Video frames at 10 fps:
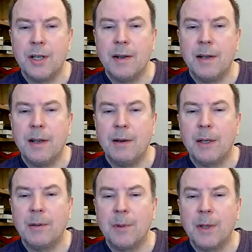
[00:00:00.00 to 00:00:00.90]
journey,
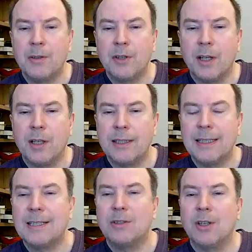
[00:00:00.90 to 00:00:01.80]
when you try and
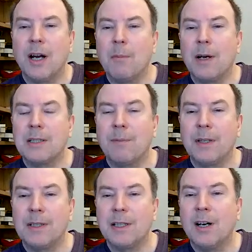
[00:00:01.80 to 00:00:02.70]
describe where
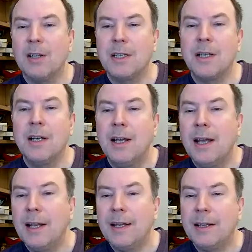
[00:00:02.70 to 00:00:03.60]
something started,
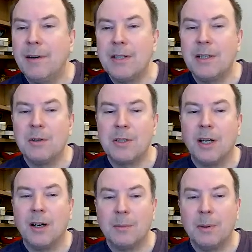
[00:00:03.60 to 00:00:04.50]
there is no
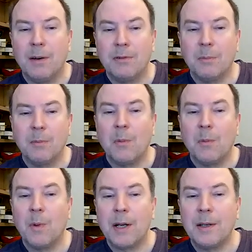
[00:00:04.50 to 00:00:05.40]
start apart from
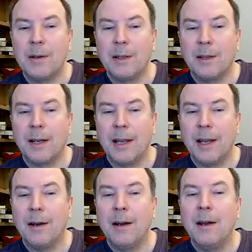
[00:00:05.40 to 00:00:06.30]
when, like
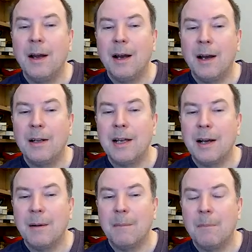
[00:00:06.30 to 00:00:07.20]
here,
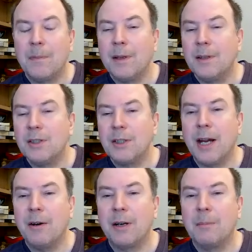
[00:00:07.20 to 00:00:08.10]

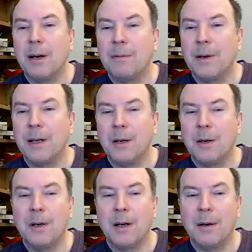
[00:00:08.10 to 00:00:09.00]
scaring my
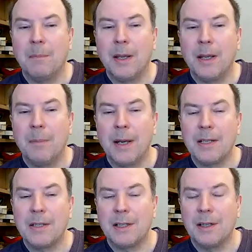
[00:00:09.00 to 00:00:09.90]
fellow
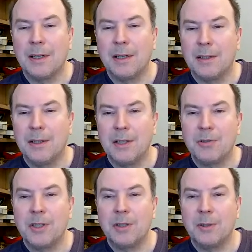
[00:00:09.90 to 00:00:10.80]
inmates at a
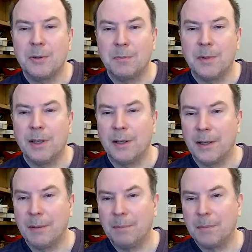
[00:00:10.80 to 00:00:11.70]
nursery school.
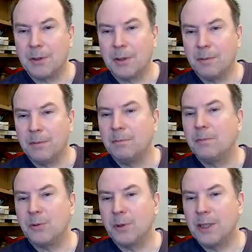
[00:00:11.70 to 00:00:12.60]
I sort of
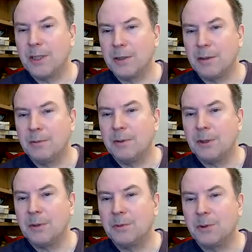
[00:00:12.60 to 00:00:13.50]
freeze and
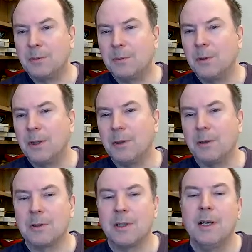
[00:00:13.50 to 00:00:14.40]
two, three, 4
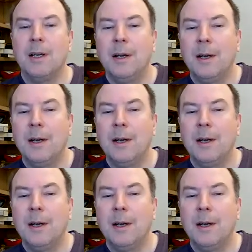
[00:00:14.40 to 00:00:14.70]
year olds